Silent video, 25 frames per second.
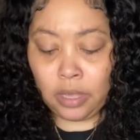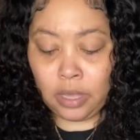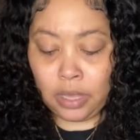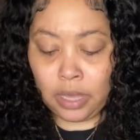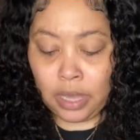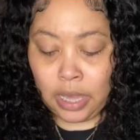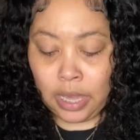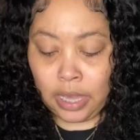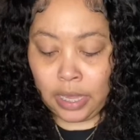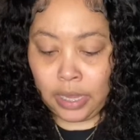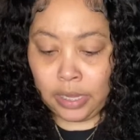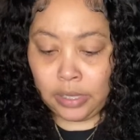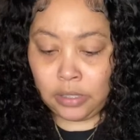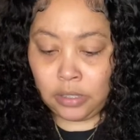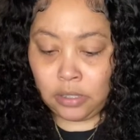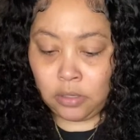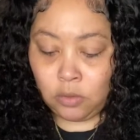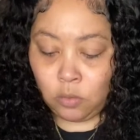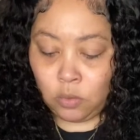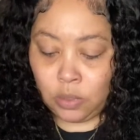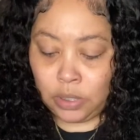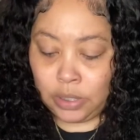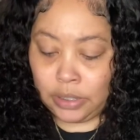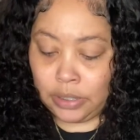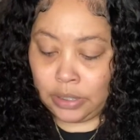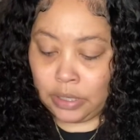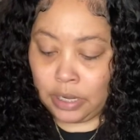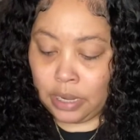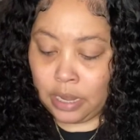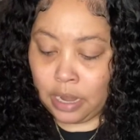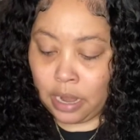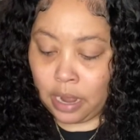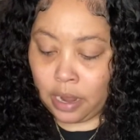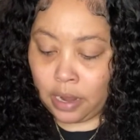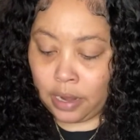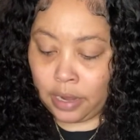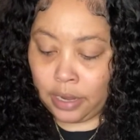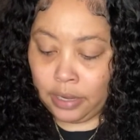case was
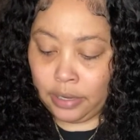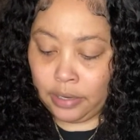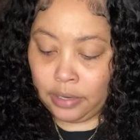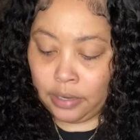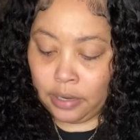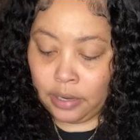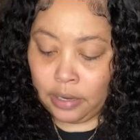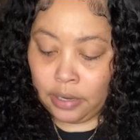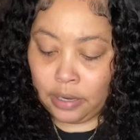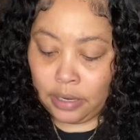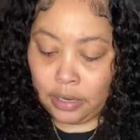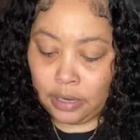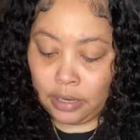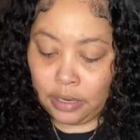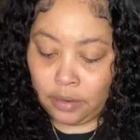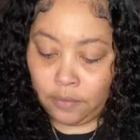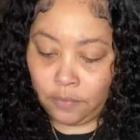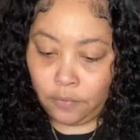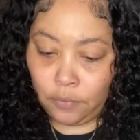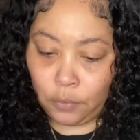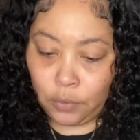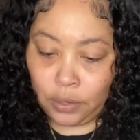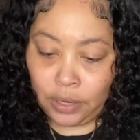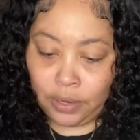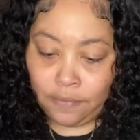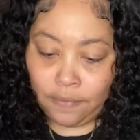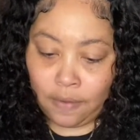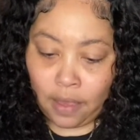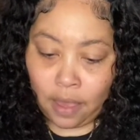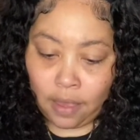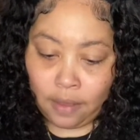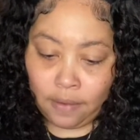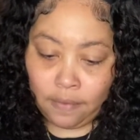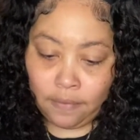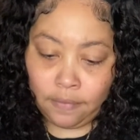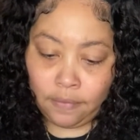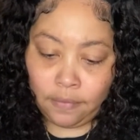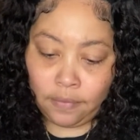
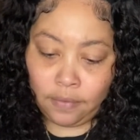$9.45,